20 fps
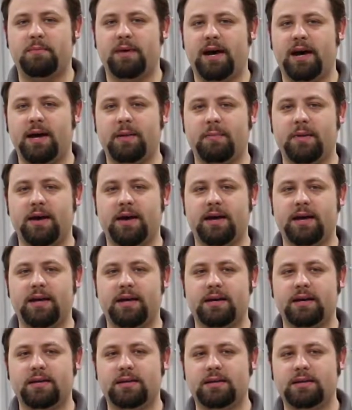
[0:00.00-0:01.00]
by
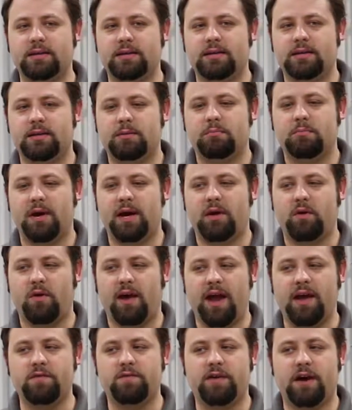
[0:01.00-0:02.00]
my
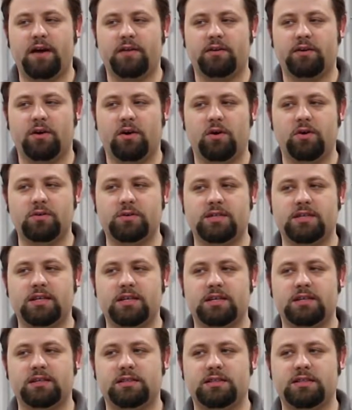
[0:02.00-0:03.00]
grandfather owns
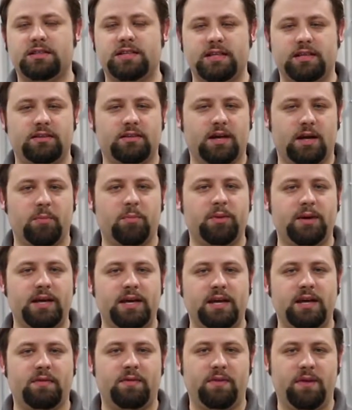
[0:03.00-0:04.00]
a steel
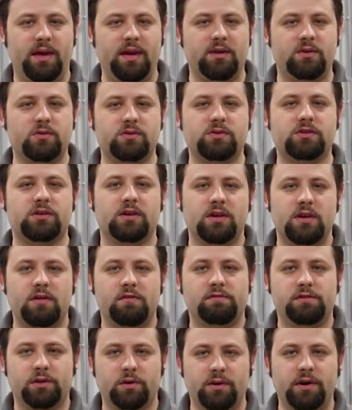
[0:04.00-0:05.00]
company, and they used
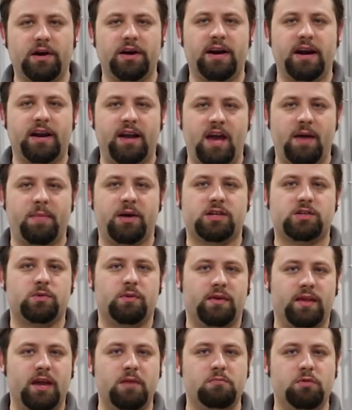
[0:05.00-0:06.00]
Fluid-Aire Dynamics
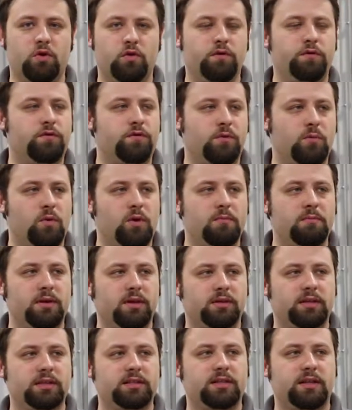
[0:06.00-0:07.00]
when they moved from one
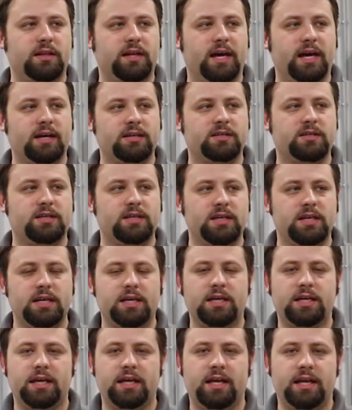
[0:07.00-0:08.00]
building to the next,
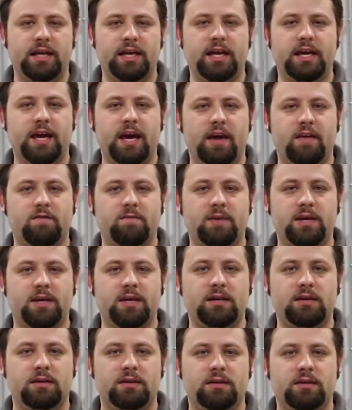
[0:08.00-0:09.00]
and he gave me